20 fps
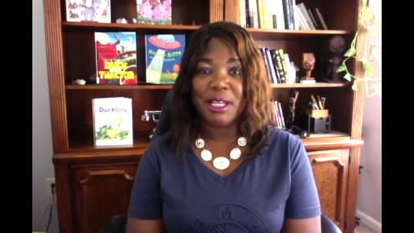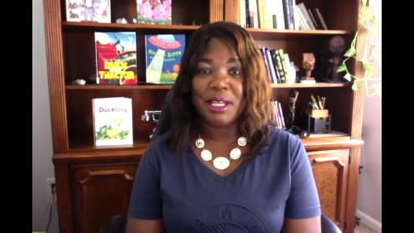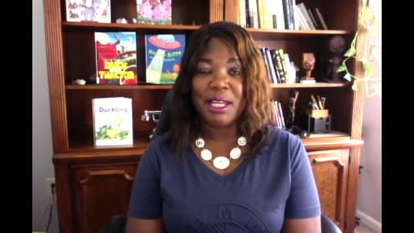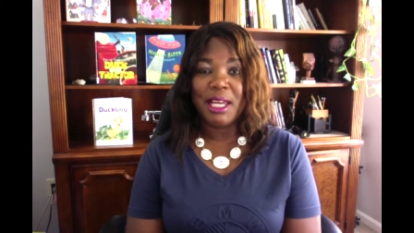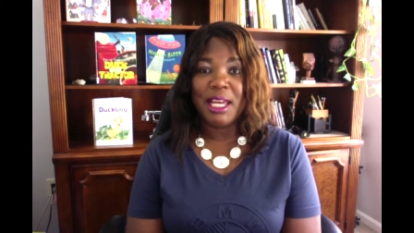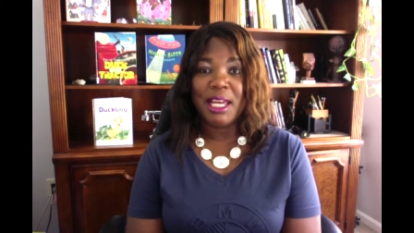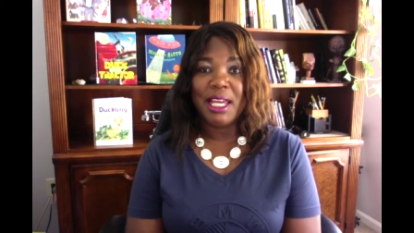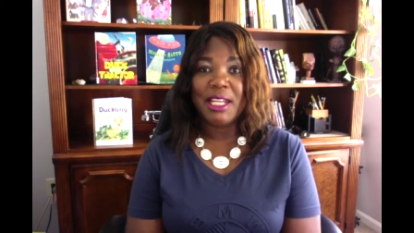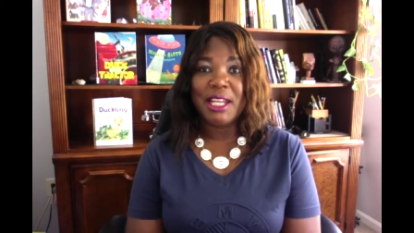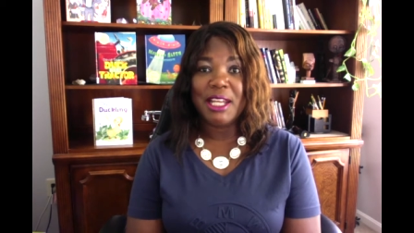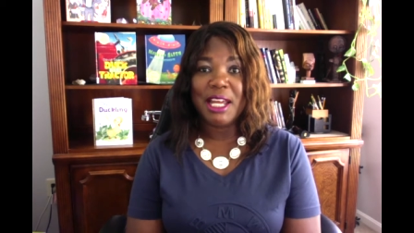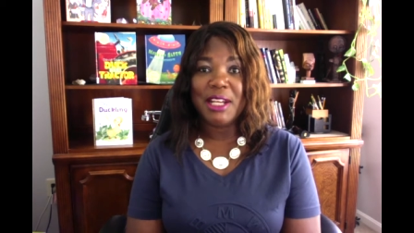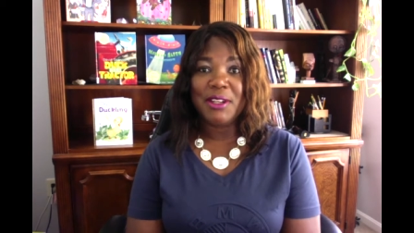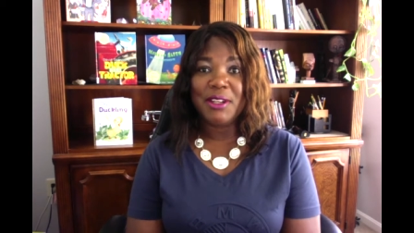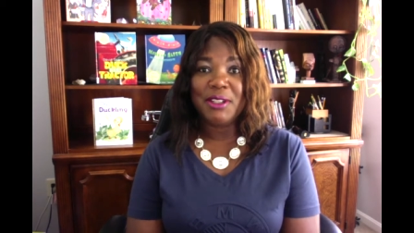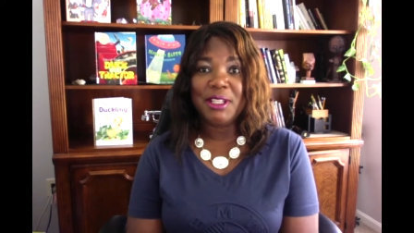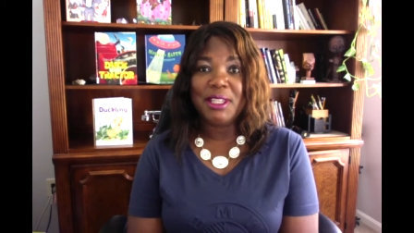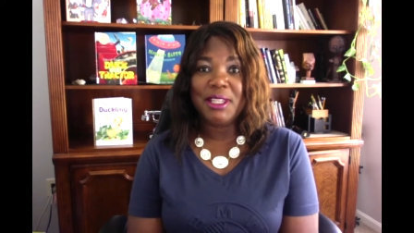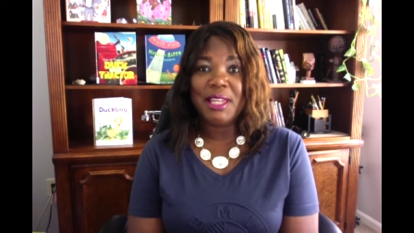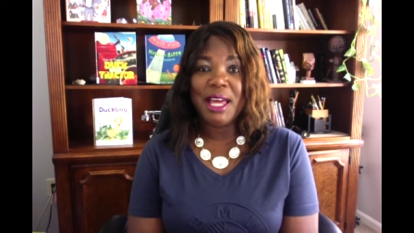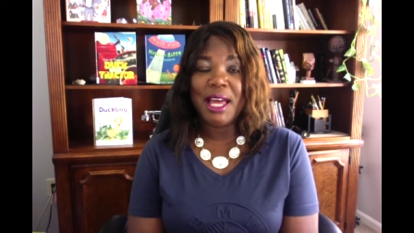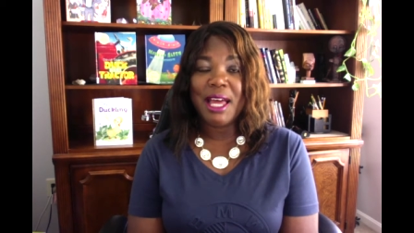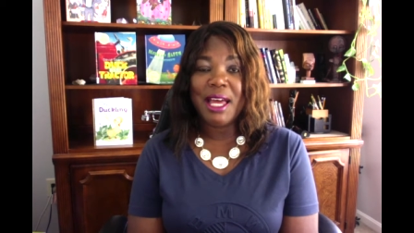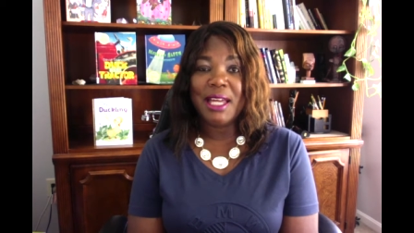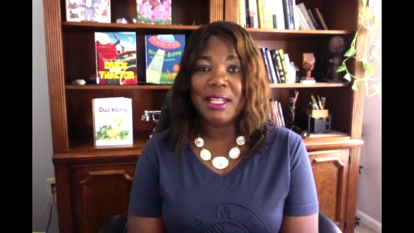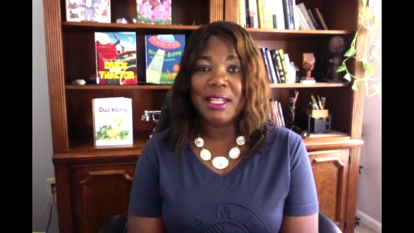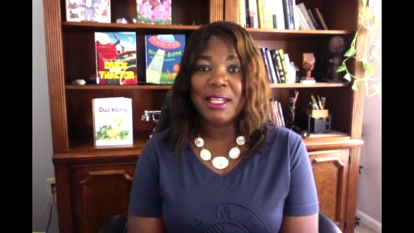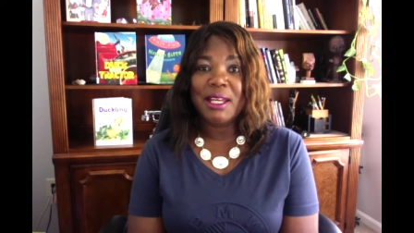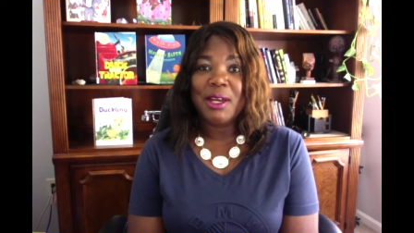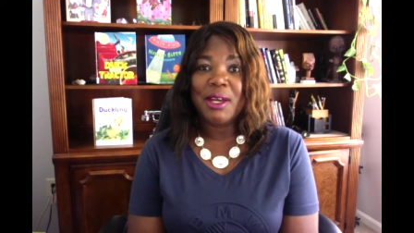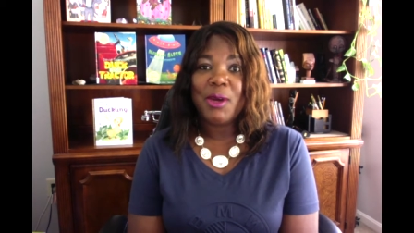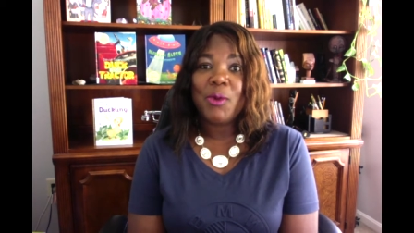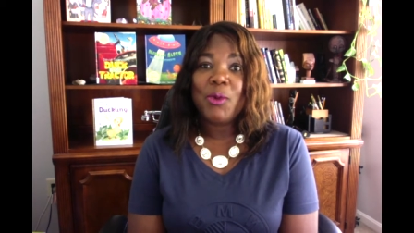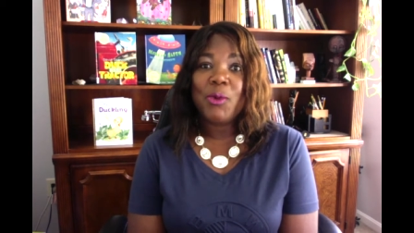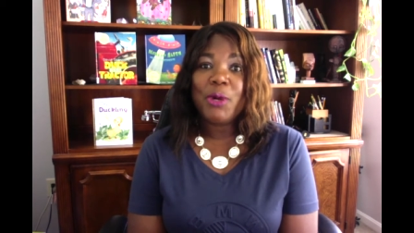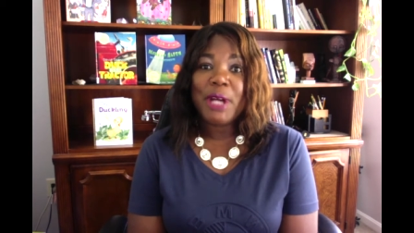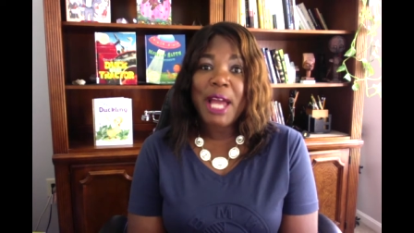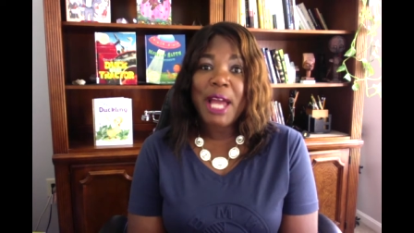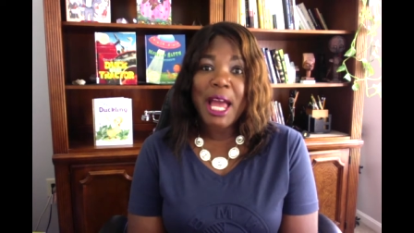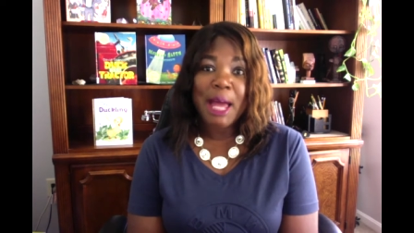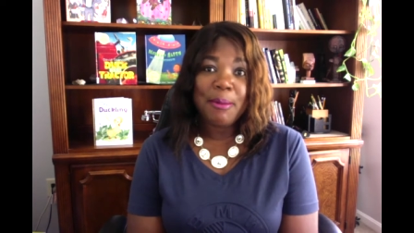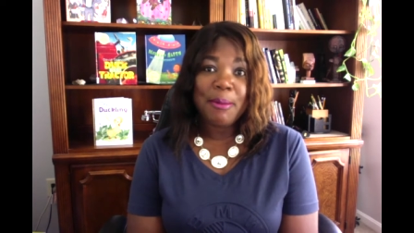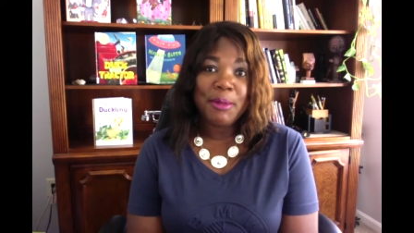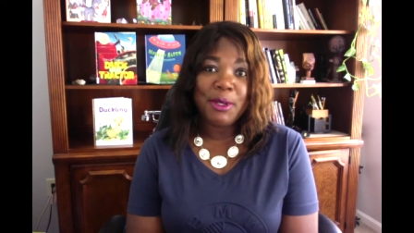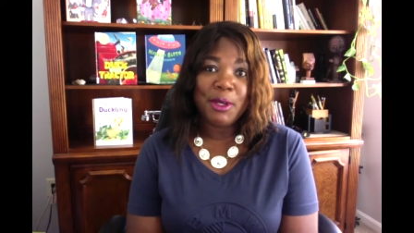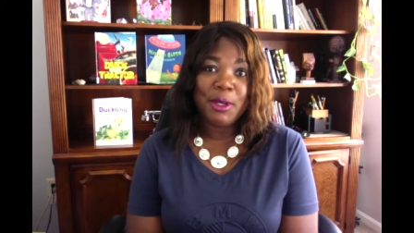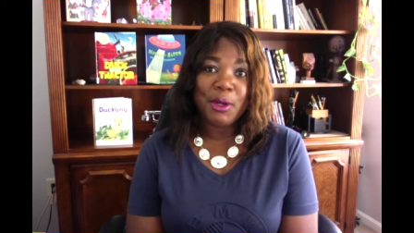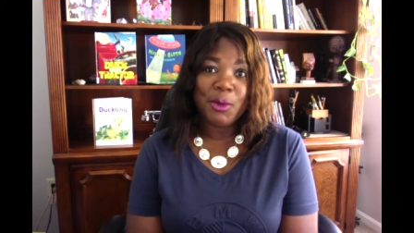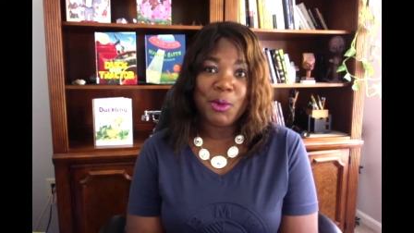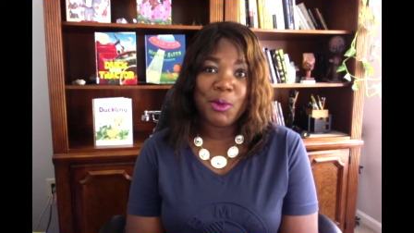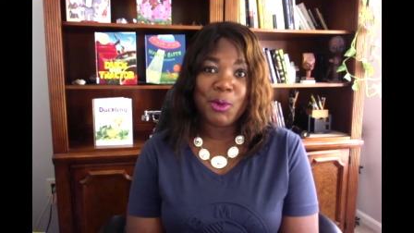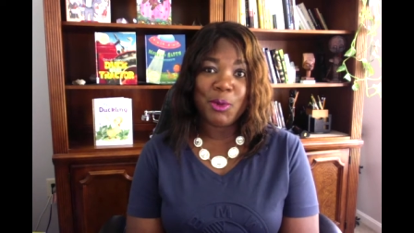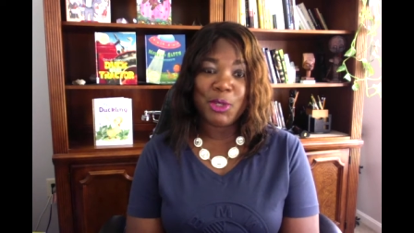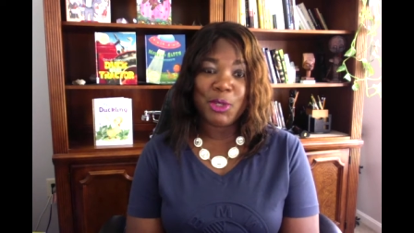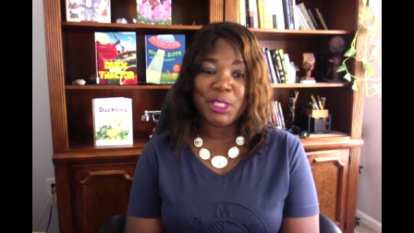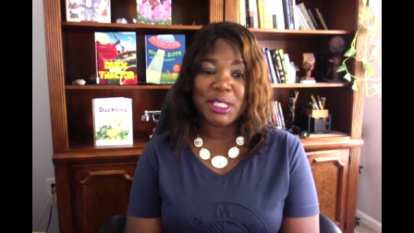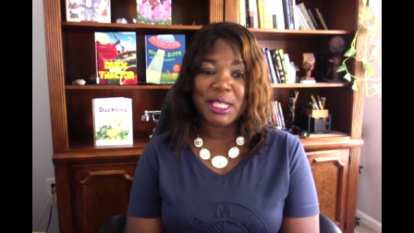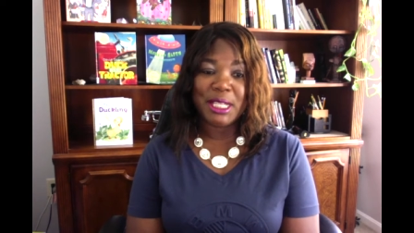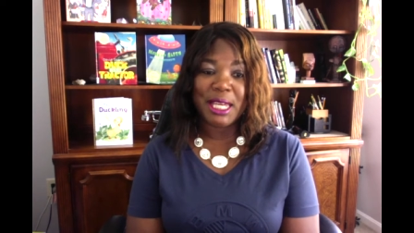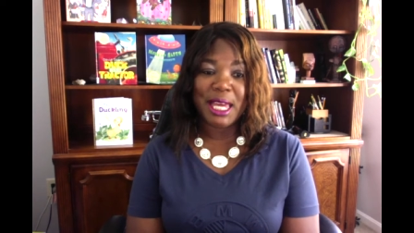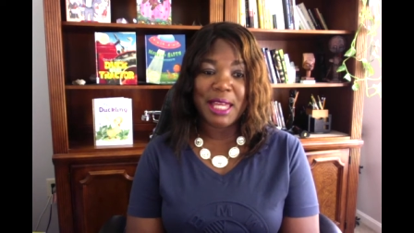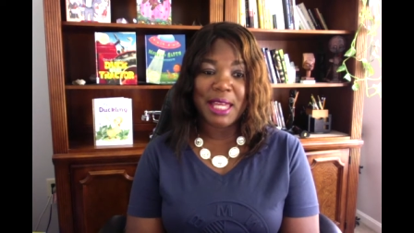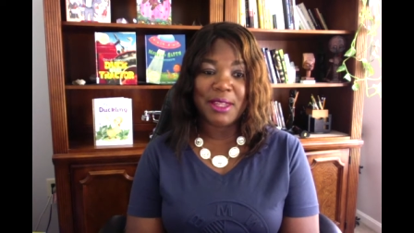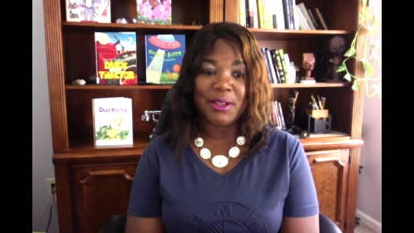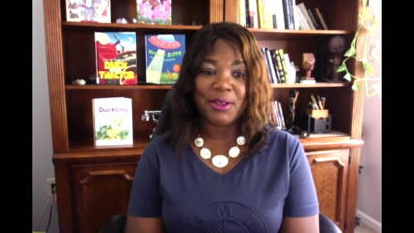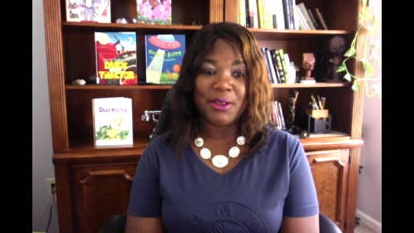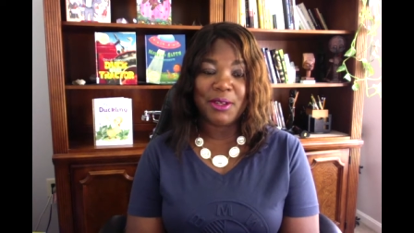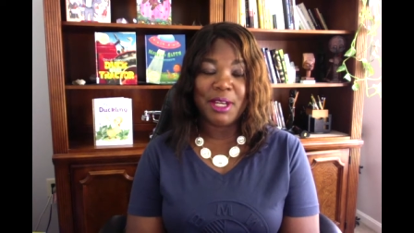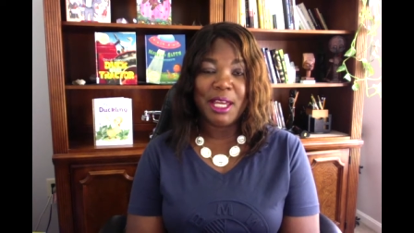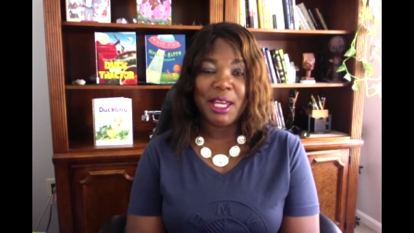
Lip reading: And not only that, we're happier when we're together.